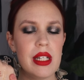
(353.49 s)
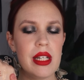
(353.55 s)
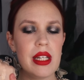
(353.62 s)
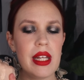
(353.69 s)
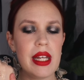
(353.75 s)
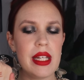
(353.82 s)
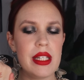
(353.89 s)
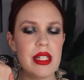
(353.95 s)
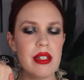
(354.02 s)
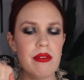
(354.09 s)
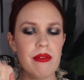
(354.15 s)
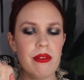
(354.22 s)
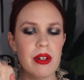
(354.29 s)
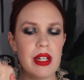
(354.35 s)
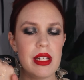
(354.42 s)
in a
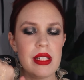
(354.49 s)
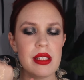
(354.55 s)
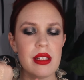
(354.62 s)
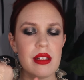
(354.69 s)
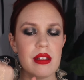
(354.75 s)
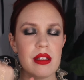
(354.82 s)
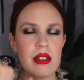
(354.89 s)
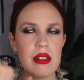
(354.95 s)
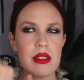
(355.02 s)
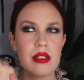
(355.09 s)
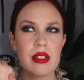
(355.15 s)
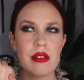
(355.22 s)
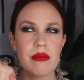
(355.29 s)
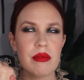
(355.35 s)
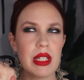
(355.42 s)
different
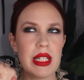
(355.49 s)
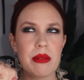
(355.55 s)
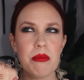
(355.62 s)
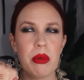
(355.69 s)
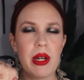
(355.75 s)
like